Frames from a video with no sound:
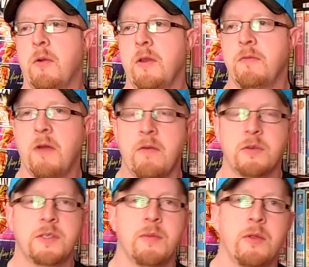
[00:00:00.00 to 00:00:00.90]
85 are
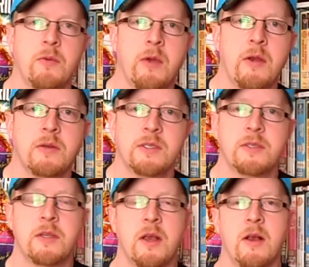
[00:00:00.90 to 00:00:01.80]
some of the
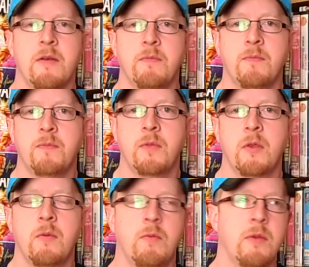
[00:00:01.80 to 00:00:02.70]
rarest
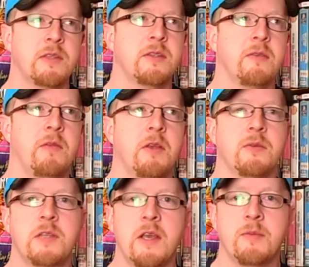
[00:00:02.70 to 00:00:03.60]
wrestling
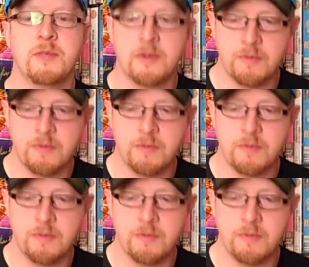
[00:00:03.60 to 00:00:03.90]
videotapes